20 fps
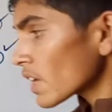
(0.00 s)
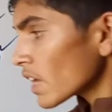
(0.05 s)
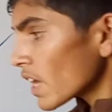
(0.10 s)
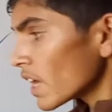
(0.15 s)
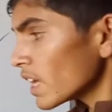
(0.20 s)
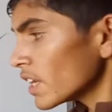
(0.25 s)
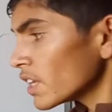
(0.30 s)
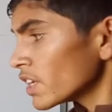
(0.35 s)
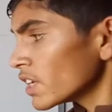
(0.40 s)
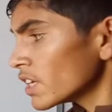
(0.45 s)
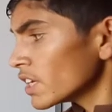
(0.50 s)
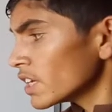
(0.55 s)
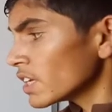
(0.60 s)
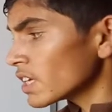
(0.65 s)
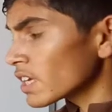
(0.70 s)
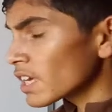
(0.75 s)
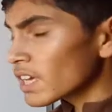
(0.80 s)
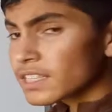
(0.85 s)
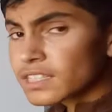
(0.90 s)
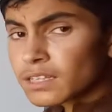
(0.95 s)
And
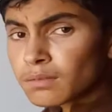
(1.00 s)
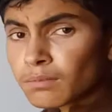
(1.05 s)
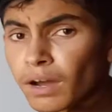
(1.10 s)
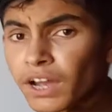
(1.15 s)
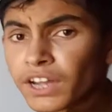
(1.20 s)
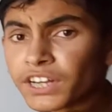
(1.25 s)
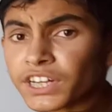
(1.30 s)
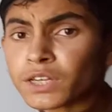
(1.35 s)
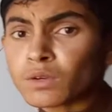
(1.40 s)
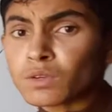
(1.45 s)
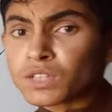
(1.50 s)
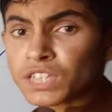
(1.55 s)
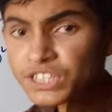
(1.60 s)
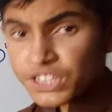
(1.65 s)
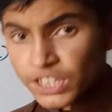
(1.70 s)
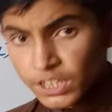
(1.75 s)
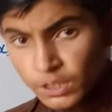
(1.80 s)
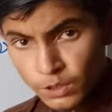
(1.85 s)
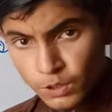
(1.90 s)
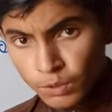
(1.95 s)
he examined, he was
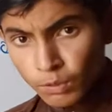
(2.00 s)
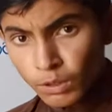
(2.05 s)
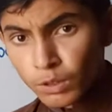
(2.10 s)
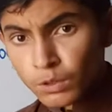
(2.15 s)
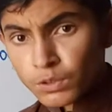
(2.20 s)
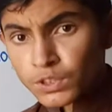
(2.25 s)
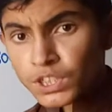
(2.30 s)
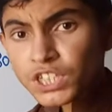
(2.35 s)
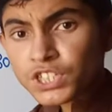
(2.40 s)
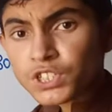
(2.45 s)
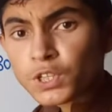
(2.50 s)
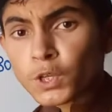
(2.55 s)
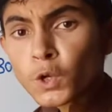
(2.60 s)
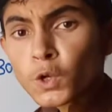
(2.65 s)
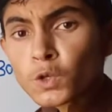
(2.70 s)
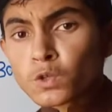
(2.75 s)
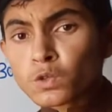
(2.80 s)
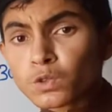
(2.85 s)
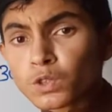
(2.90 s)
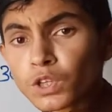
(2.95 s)
a zoologist,
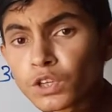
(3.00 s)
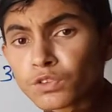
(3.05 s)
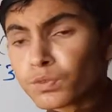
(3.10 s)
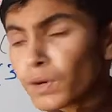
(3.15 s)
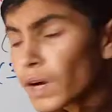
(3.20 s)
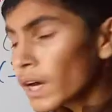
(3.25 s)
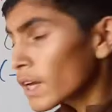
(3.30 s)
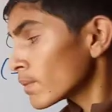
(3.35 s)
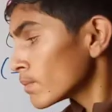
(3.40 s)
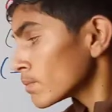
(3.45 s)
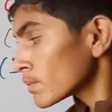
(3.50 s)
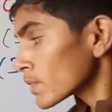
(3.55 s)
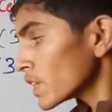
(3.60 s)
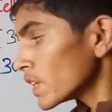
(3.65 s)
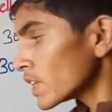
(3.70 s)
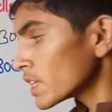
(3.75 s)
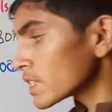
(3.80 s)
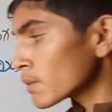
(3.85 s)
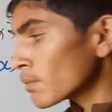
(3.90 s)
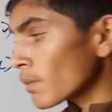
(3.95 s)
so therefore
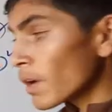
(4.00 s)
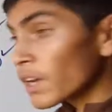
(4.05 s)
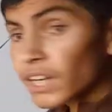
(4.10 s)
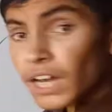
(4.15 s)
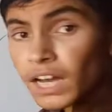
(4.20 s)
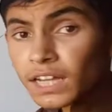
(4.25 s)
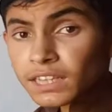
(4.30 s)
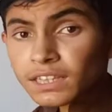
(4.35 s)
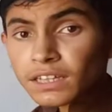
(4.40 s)
he examined on